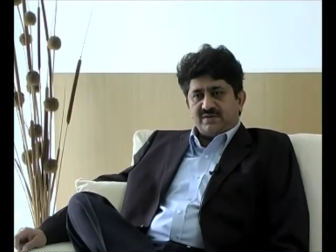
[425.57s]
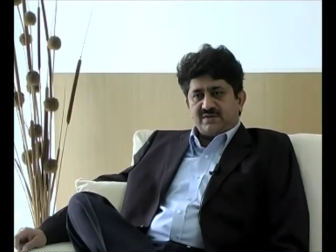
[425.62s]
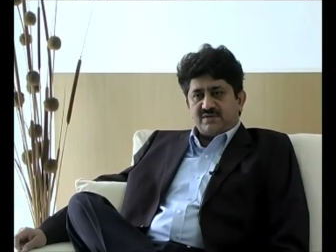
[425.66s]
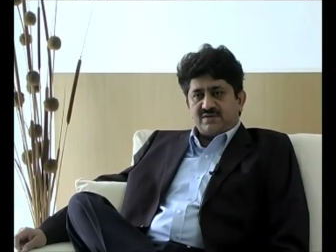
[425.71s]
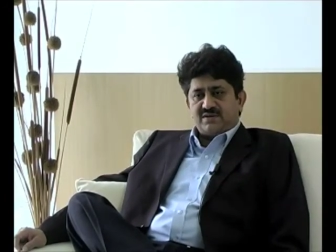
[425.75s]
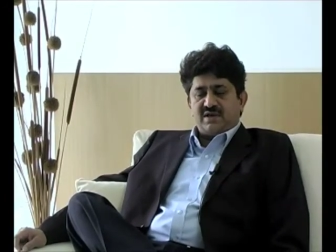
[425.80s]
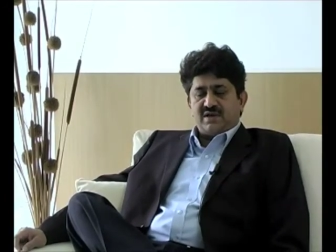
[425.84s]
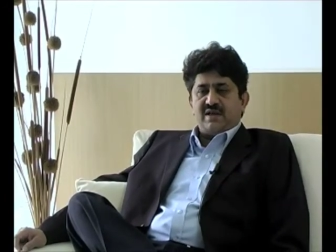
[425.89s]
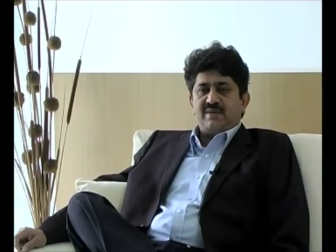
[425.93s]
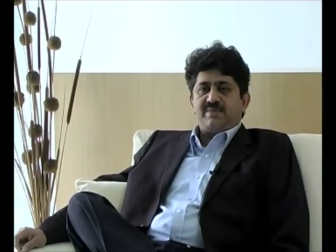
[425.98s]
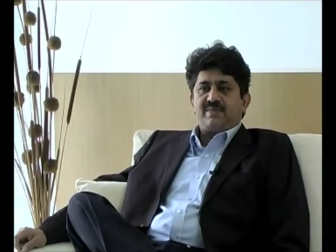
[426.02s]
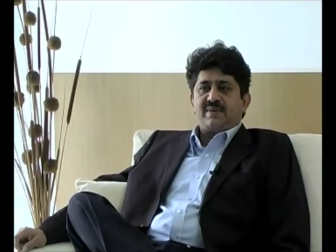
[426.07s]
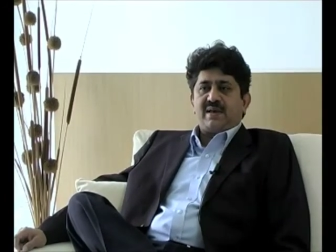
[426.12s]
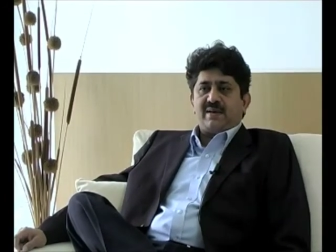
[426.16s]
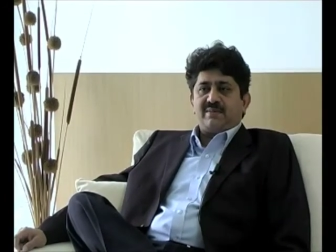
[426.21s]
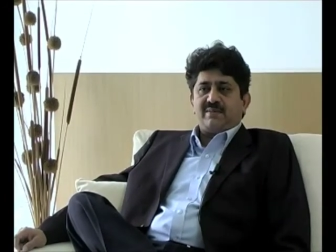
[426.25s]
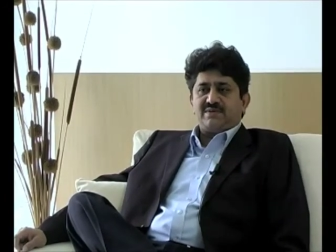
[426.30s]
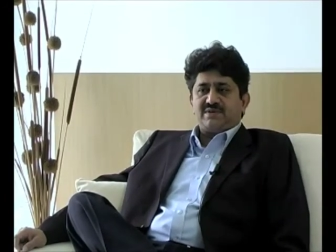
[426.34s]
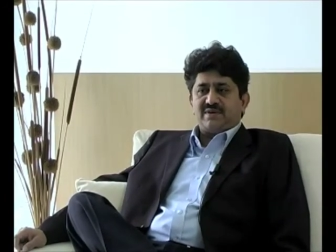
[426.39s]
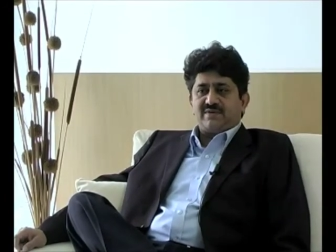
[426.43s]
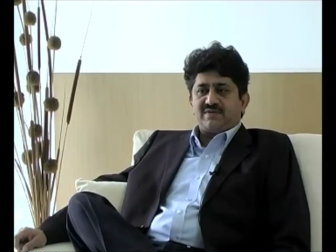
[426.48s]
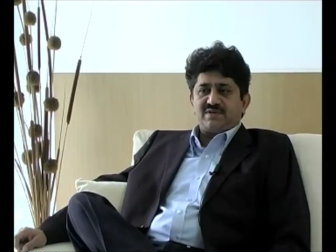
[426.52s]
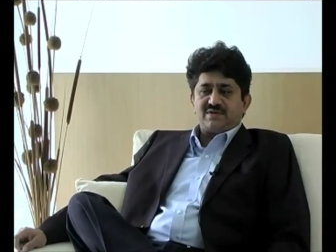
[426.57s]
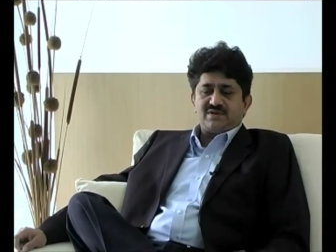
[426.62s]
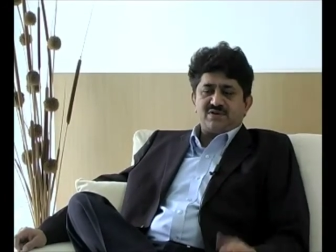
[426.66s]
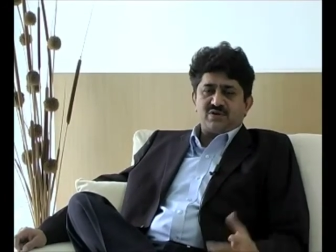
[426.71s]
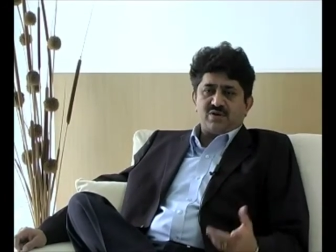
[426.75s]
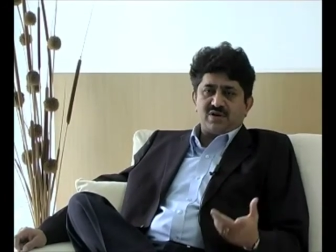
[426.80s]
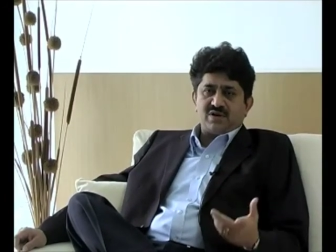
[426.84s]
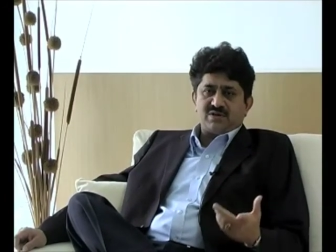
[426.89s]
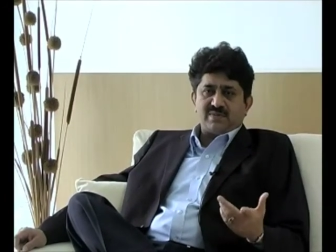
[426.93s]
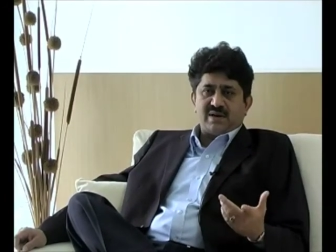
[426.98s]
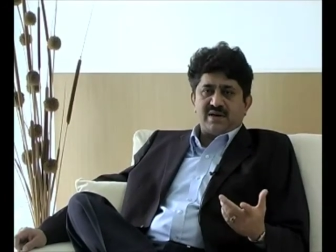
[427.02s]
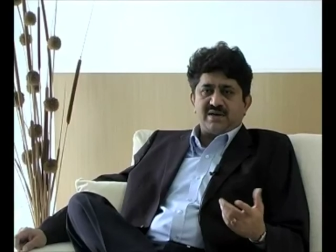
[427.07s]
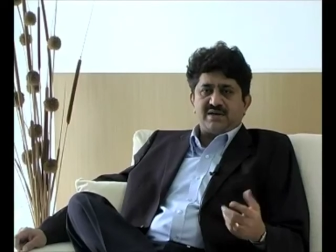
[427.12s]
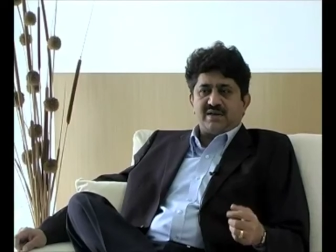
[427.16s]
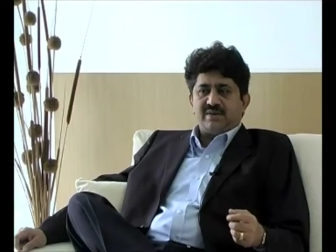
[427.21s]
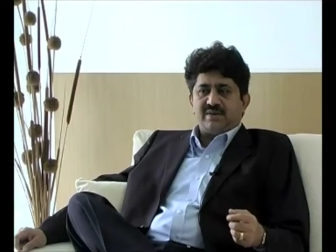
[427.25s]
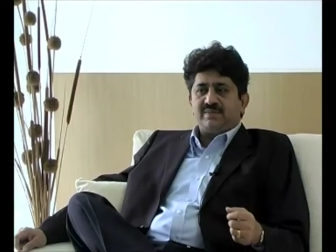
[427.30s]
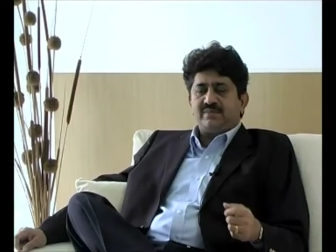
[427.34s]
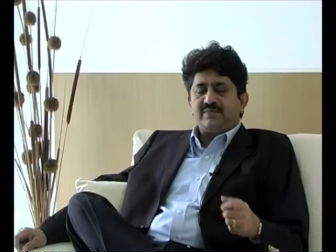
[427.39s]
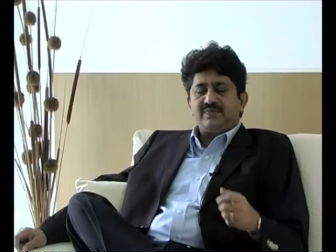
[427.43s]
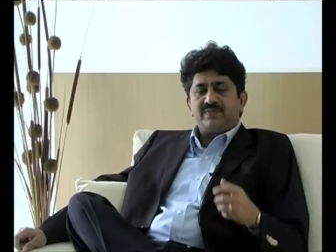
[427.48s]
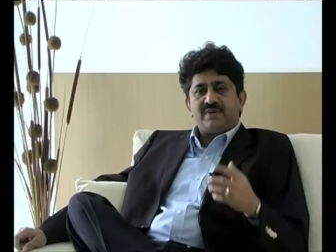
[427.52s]
sleep Camshaft. So does my
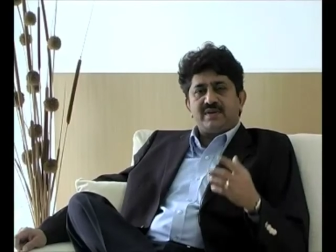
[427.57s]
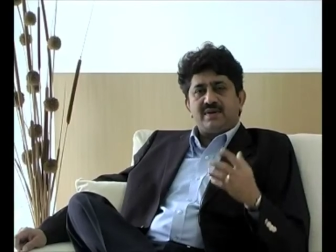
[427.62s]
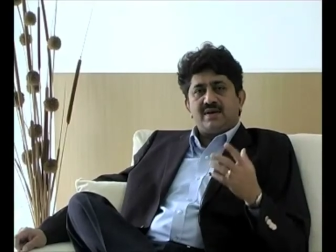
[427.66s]
team.